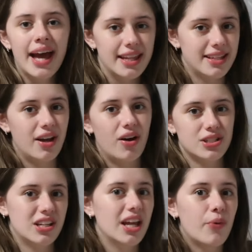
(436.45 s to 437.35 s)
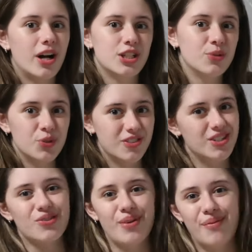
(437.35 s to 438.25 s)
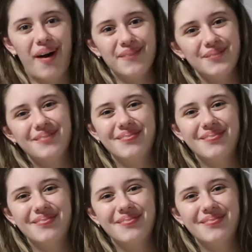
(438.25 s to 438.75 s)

And then I also like watching movies with my mom.